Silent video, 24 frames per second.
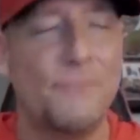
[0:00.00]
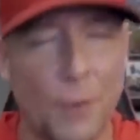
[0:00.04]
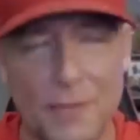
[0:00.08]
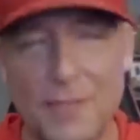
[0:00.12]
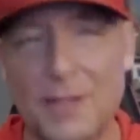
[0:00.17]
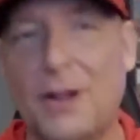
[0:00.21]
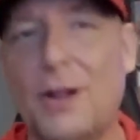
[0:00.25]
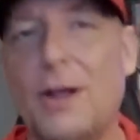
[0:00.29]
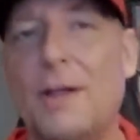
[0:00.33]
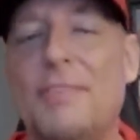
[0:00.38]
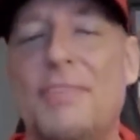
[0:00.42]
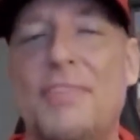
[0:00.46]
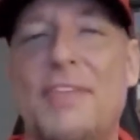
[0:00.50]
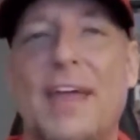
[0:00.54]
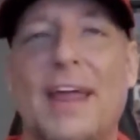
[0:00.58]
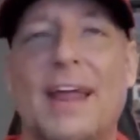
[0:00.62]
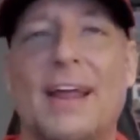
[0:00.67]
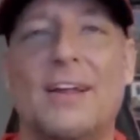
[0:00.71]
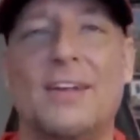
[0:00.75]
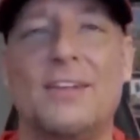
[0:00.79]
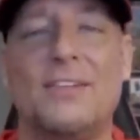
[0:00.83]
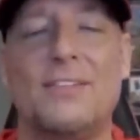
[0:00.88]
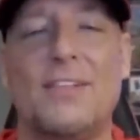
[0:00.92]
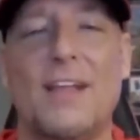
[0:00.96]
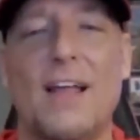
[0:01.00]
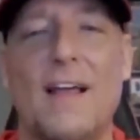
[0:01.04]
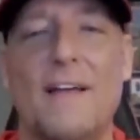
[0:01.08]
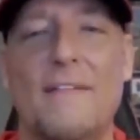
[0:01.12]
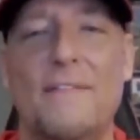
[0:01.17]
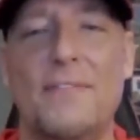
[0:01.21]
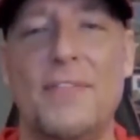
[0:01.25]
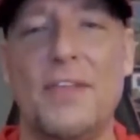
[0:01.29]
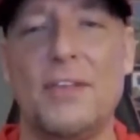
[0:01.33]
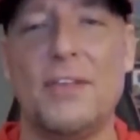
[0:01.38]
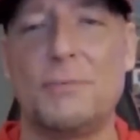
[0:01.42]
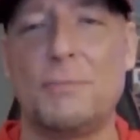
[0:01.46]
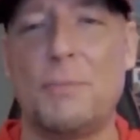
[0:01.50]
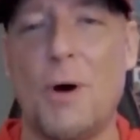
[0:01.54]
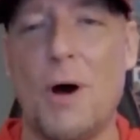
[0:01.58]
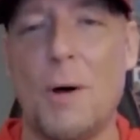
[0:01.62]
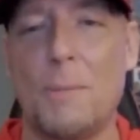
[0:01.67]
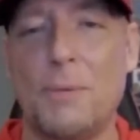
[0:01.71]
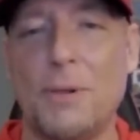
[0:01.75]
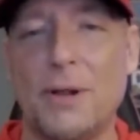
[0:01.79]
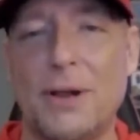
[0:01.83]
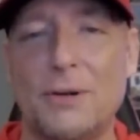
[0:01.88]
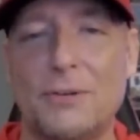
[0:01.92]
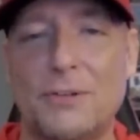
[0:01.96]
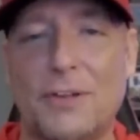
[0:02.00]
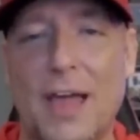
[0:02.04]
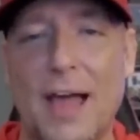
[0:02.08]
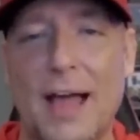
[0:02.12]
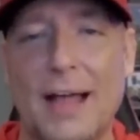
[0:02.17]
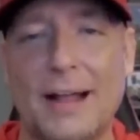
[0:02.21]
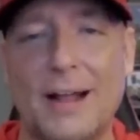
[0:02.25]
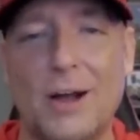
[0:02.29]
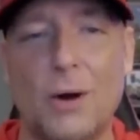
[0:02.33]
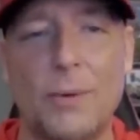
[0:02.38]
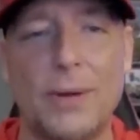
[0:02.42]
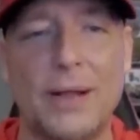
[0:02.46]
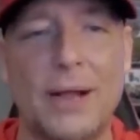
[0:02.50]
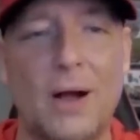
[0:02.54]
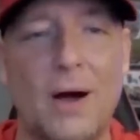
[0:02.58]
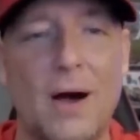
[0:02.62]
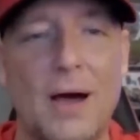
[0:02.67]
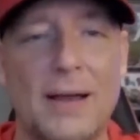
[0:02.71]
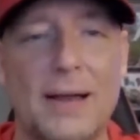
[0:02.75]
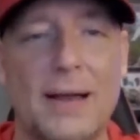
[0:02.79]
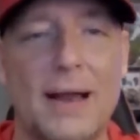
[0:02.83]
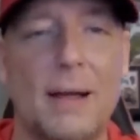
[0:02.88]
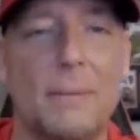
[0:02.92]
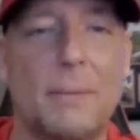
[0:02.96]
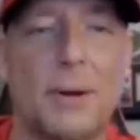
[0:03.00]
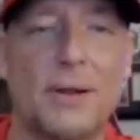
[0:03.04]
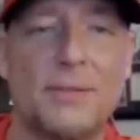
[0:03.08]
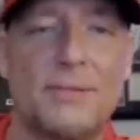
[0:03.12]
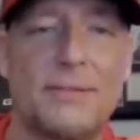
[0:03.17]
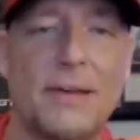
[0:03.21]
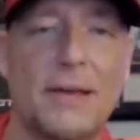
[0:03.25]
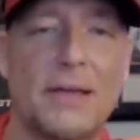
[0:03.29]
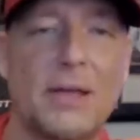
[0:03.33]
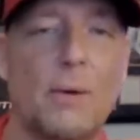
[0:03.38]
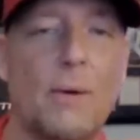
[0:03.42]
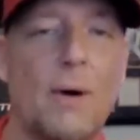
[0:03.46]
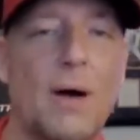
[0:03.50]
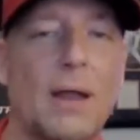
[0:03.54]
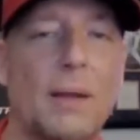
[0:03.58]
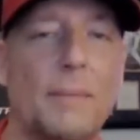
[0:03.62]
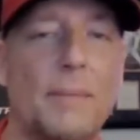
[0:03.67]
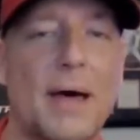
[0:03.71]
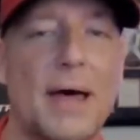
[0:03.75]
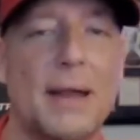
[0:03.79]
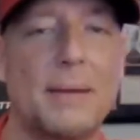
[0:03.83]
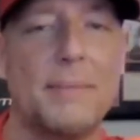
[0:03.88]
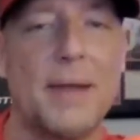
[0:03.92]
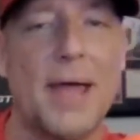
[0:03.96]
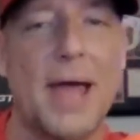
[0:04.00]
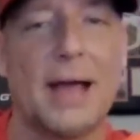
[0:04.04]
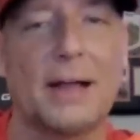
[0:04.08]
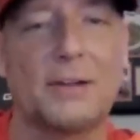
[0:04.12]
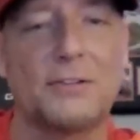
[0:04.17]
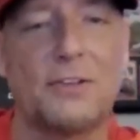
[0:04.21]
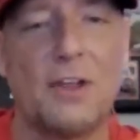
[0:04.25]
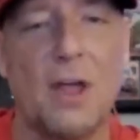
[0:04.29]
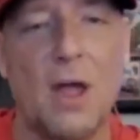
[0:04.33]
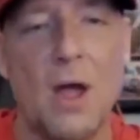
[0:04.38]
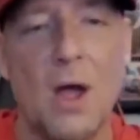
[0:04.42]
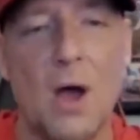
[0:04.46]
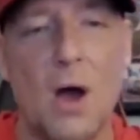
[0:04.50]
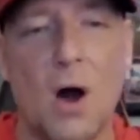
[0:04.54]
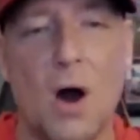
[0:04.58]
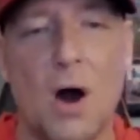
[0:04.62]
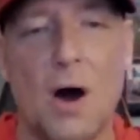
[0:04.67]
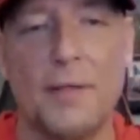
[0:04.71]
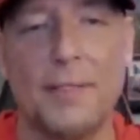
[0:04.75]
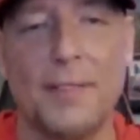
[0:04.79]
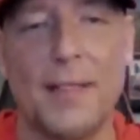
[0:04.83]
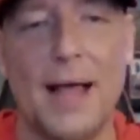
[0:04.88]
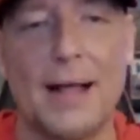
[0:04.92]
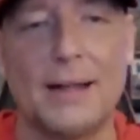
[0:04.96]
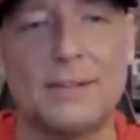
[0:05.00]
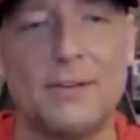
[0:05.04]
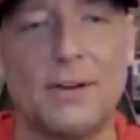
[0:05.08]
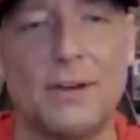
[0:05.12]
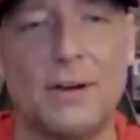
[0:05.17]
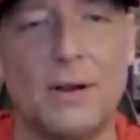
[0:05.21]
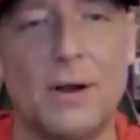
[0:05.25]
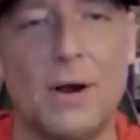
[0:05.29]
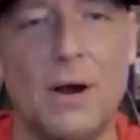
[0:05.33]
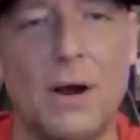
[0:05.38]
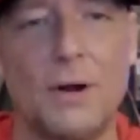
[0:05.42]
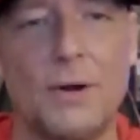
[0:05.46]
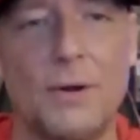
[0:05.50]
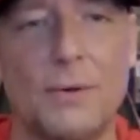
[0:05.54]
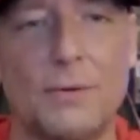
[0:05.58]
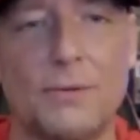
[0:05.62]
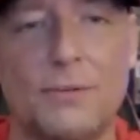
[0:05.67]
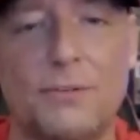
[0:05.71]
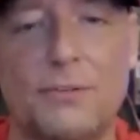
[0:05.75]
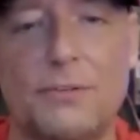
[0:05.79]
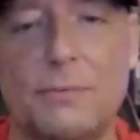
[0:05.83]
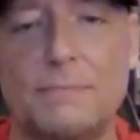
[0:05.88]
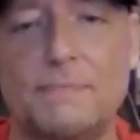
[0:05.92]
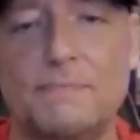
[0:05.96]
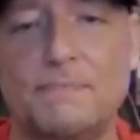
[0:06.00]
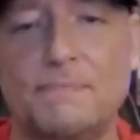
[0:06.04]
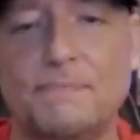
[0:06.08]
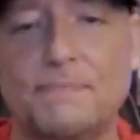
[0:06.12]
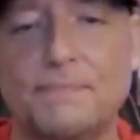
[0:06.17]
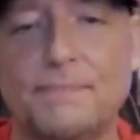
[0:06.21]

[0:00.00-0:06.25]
for the good things that this ball player's got going on. And I'm going to tell you all about him next on Locked On Cardinals.